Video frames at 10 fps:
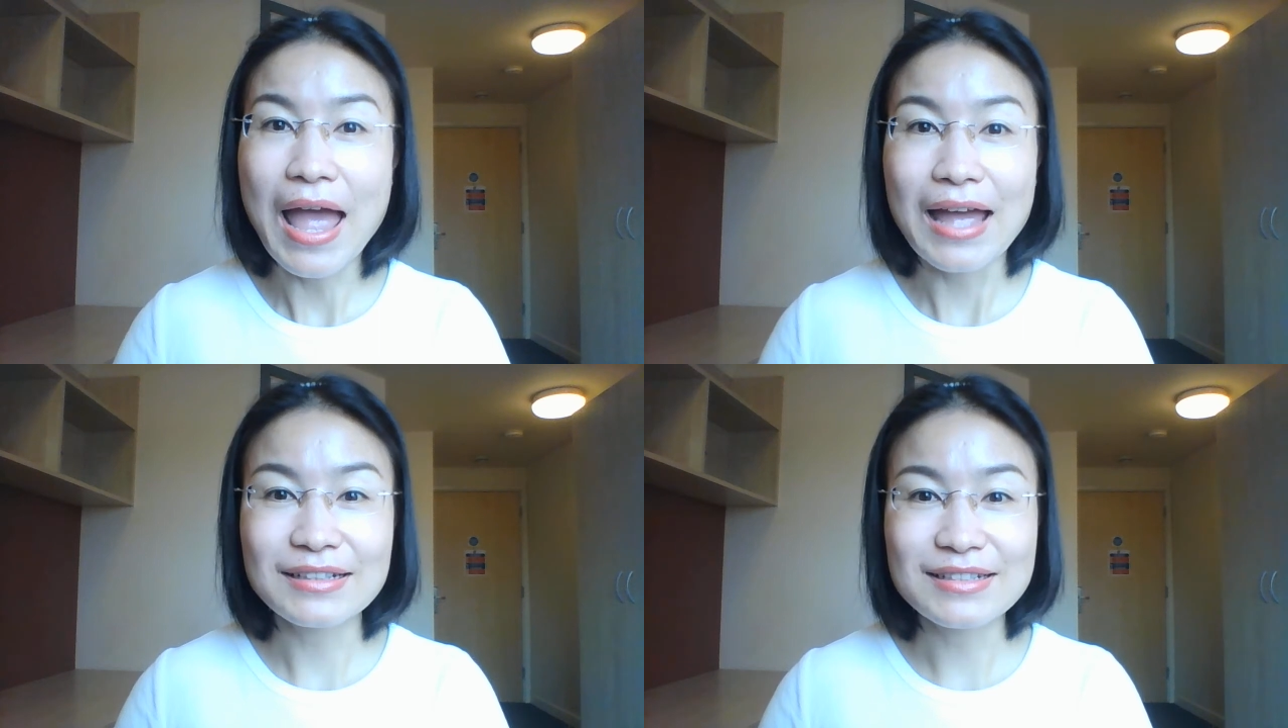
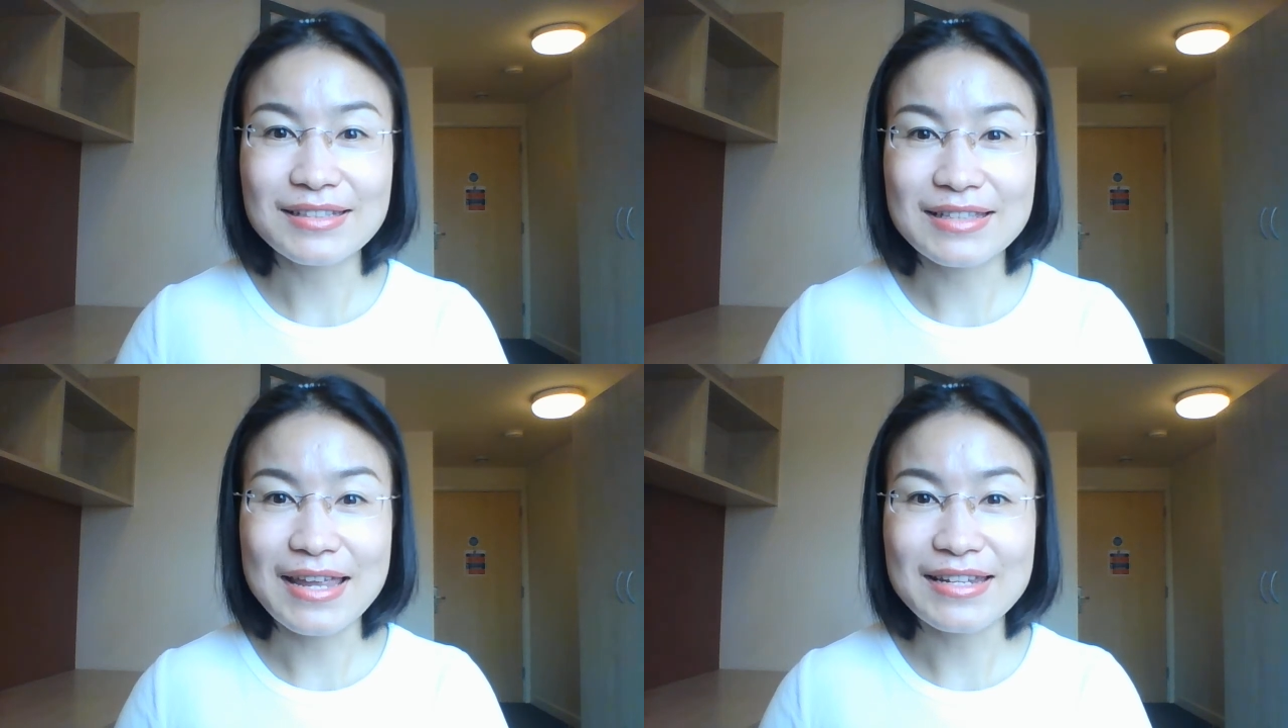
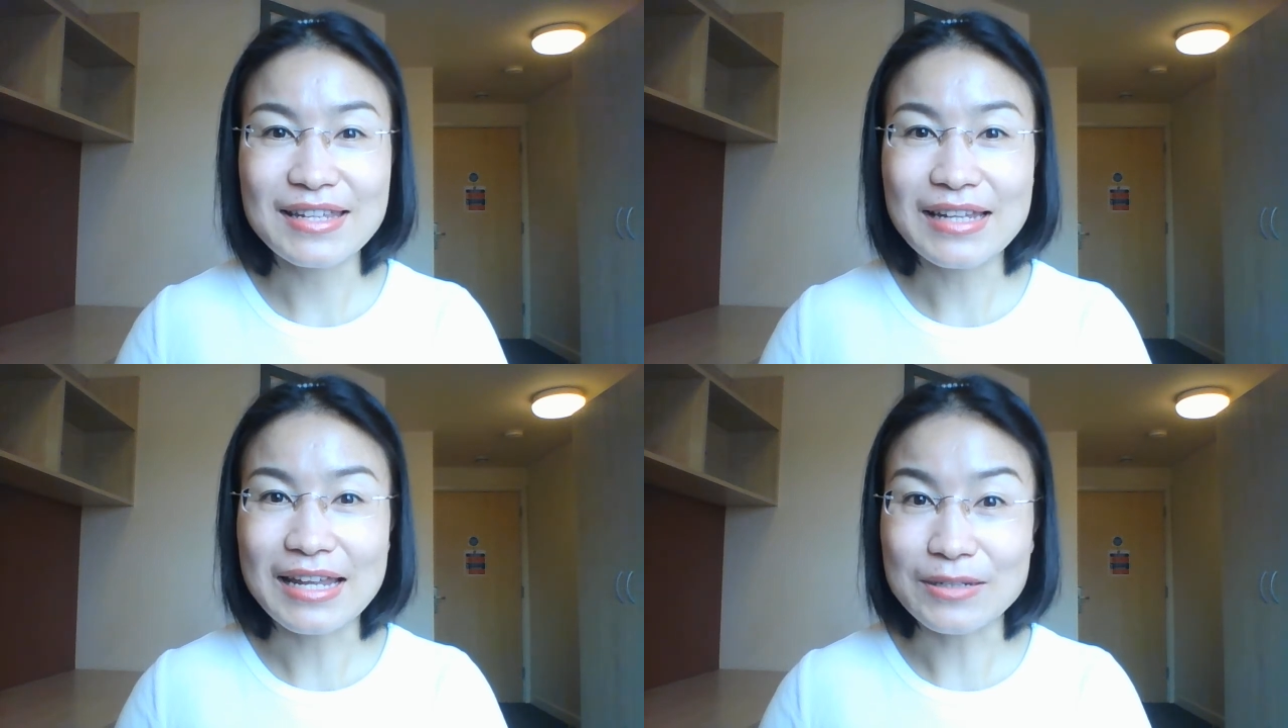
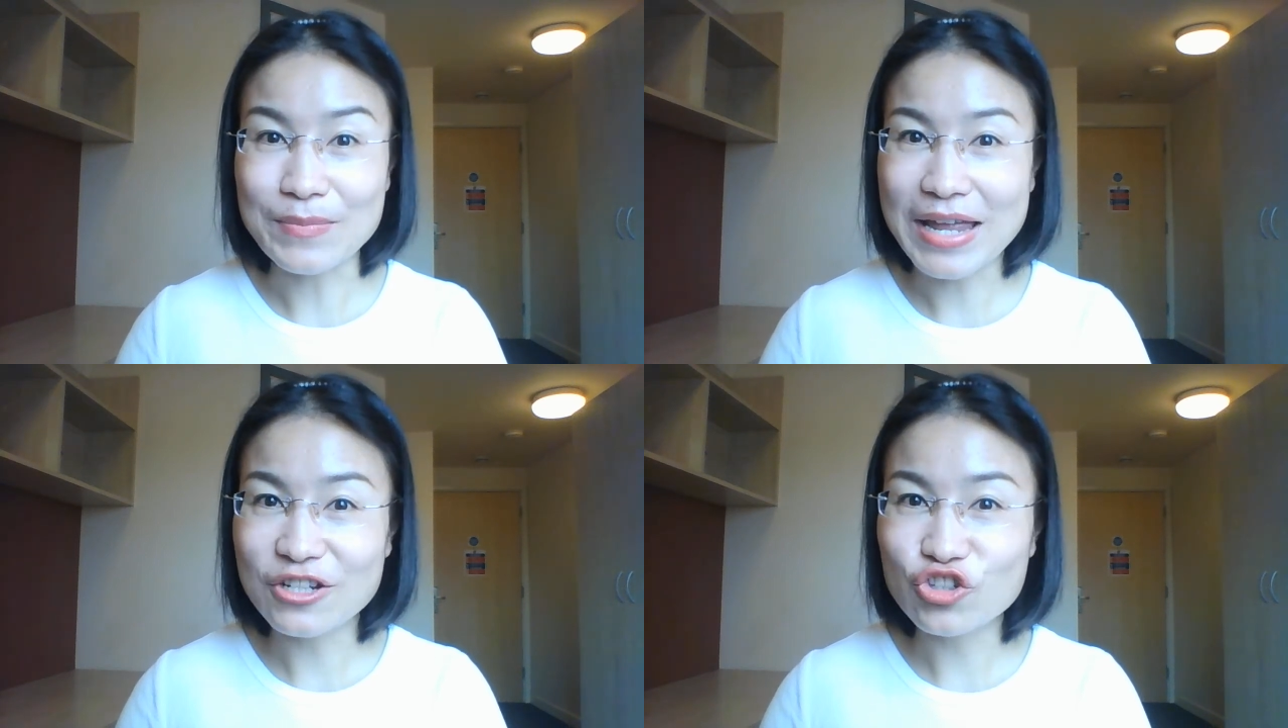Understanding and
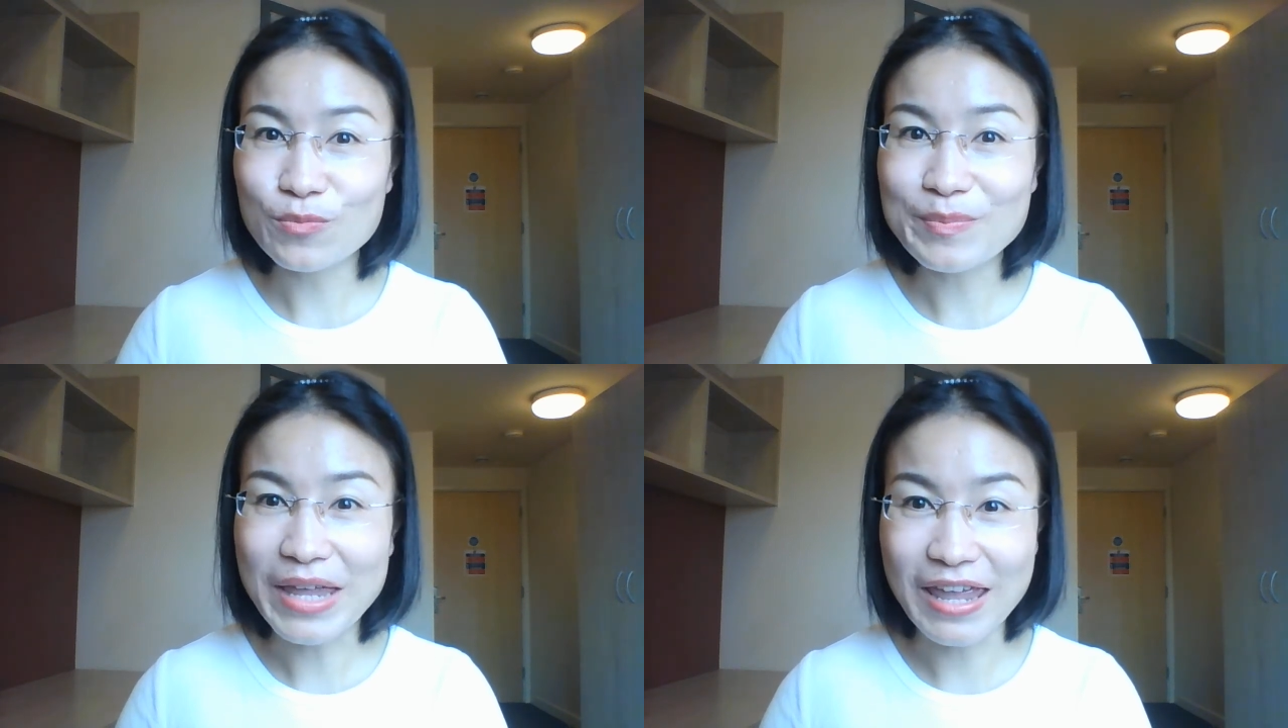
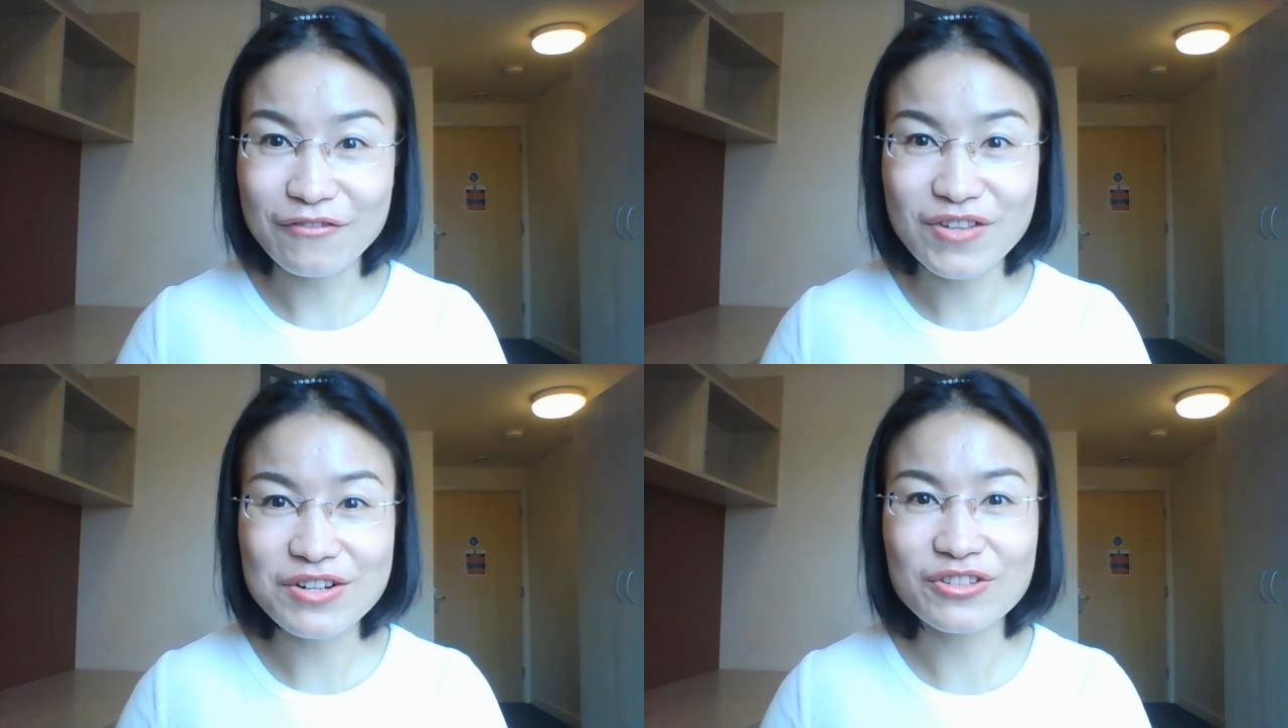Managing
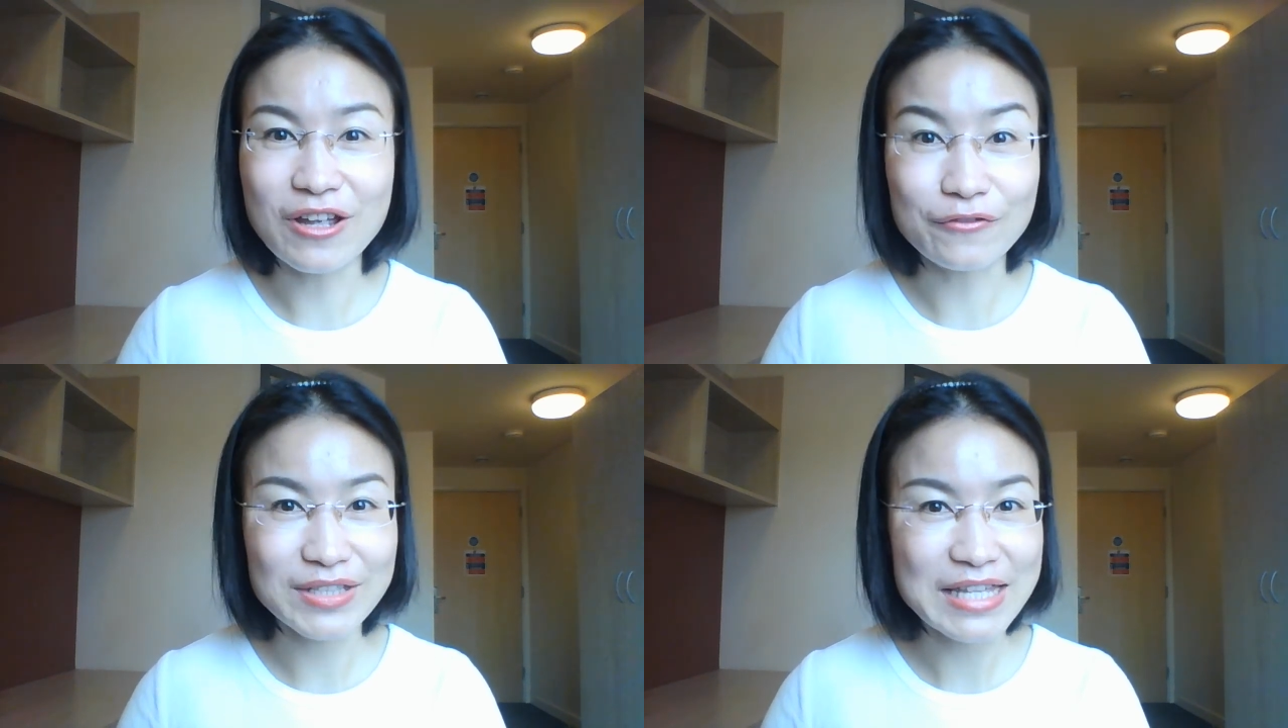Behaviors
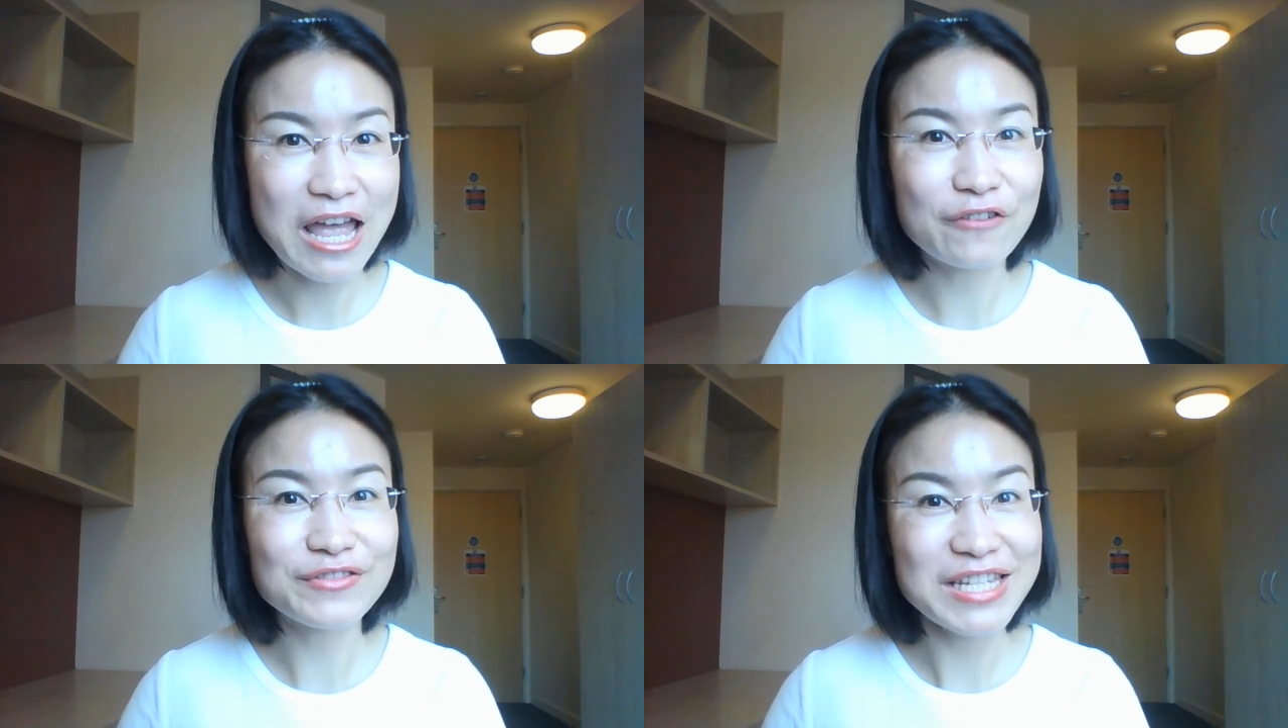of Self,